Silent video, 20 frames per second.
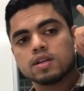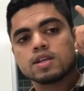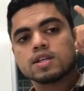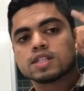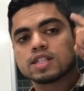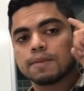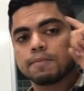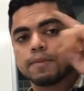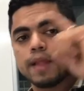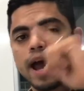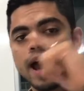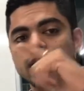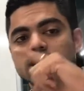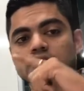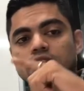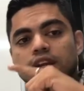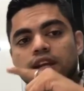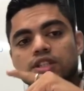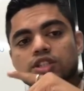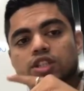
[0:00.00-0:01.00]
supplier
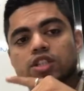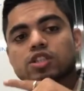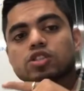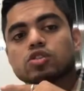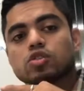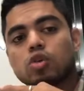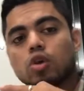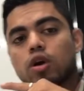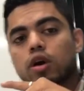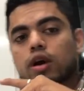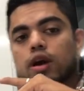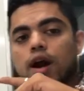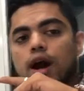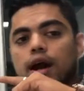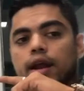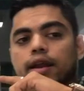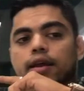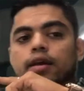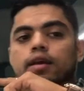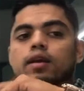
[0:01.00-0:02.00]
selection scorecard.